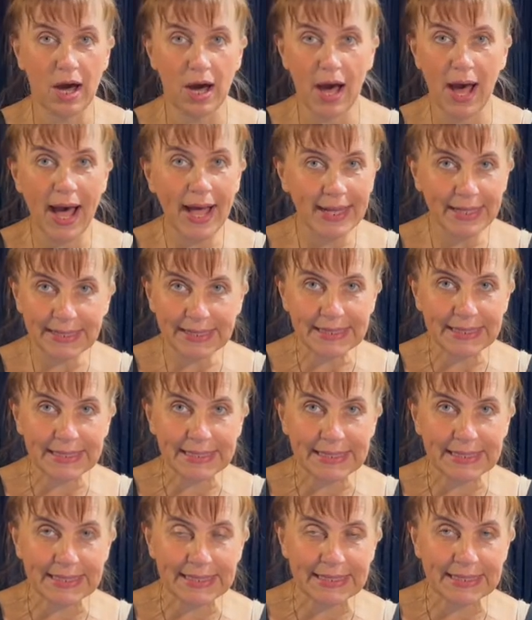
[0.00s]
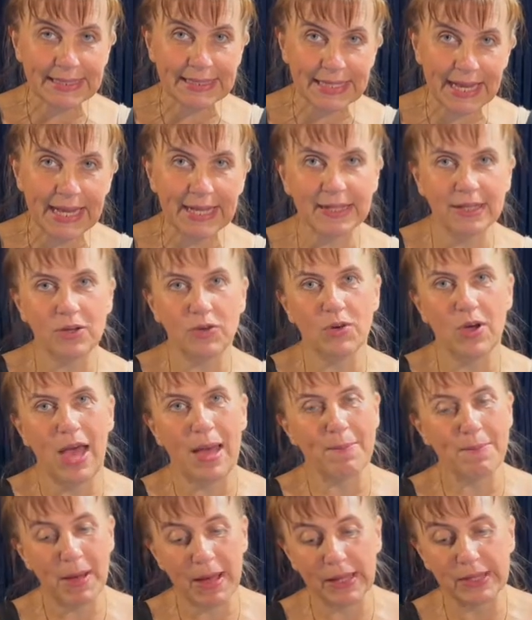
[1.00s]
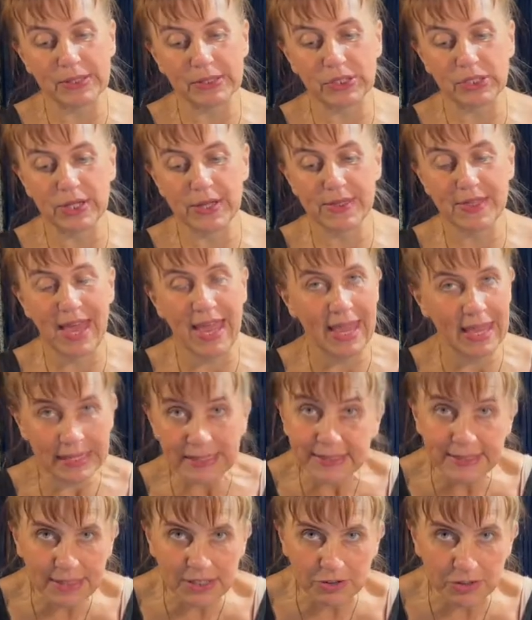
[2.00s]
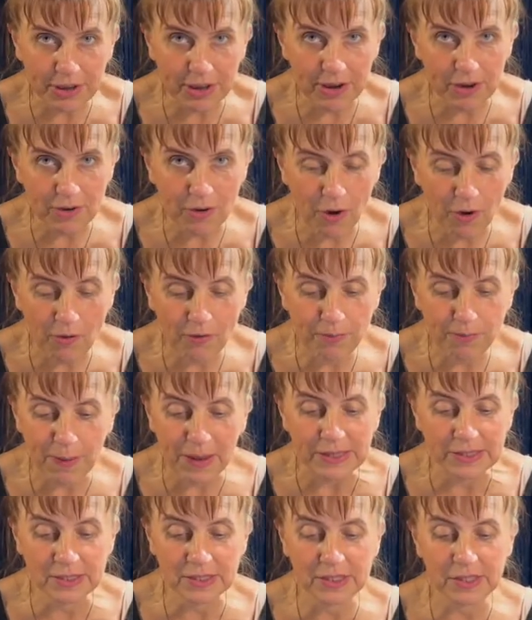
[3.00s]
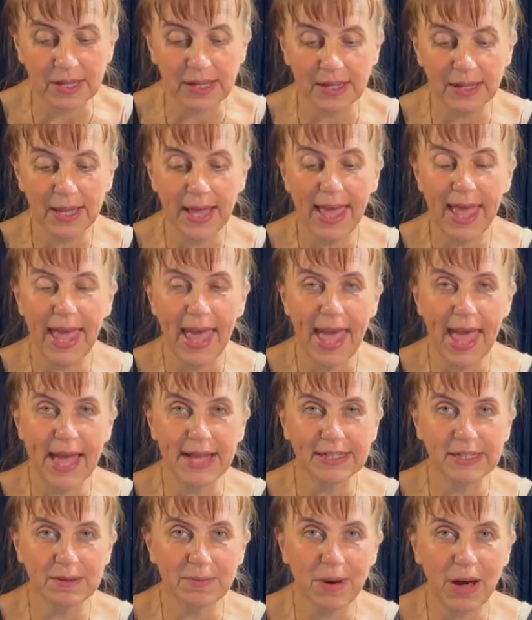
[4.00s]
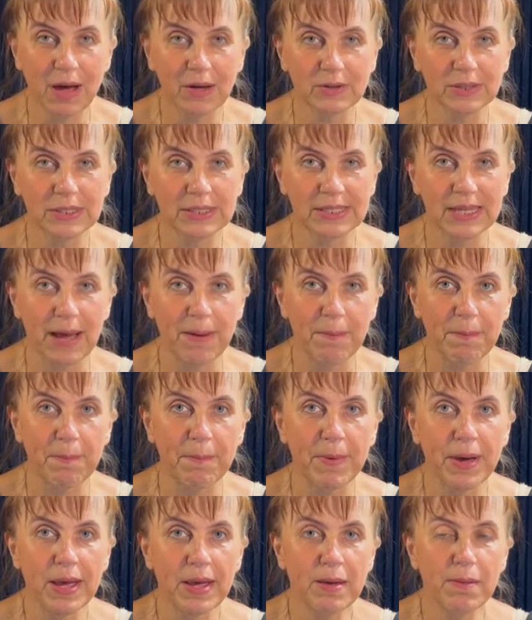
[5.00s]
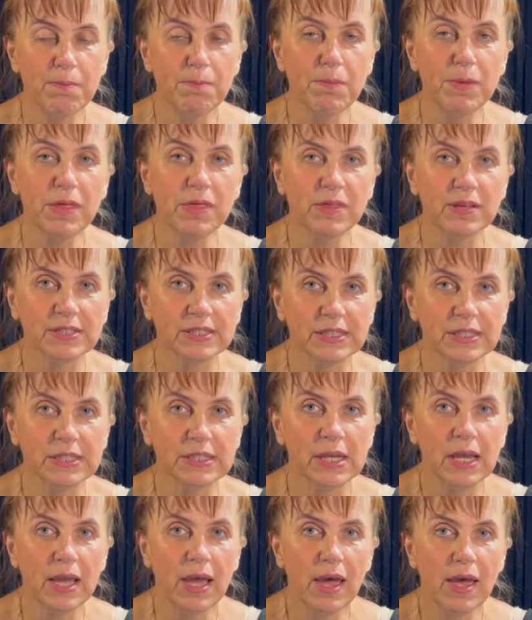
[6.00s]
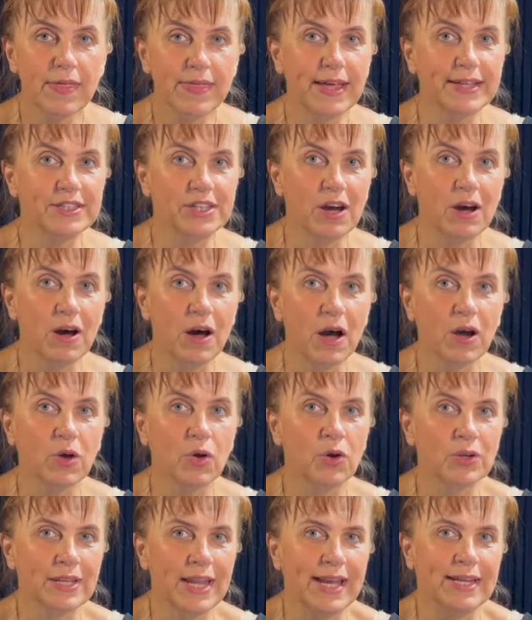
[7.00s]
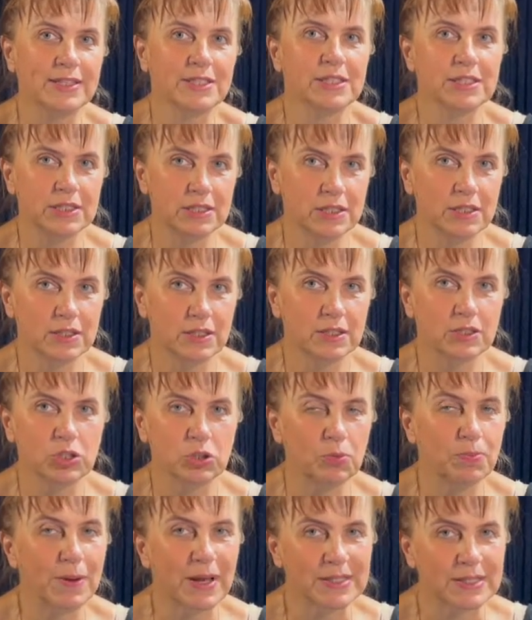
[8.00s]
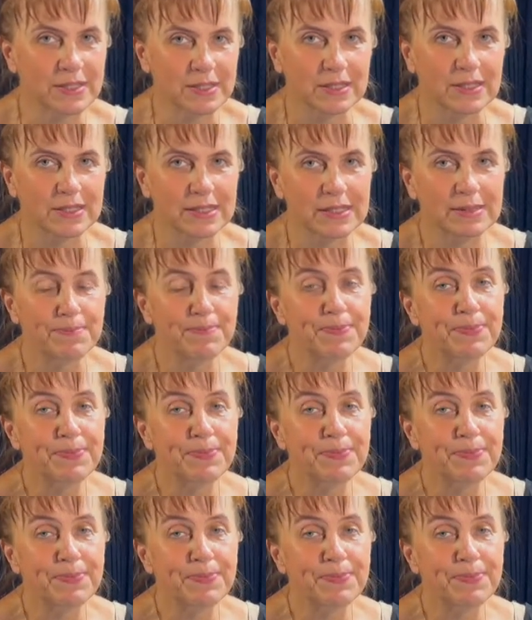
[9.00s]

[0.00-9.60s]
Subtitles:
I'll tell you about the history of pastel and about some myths that are connected to pastels.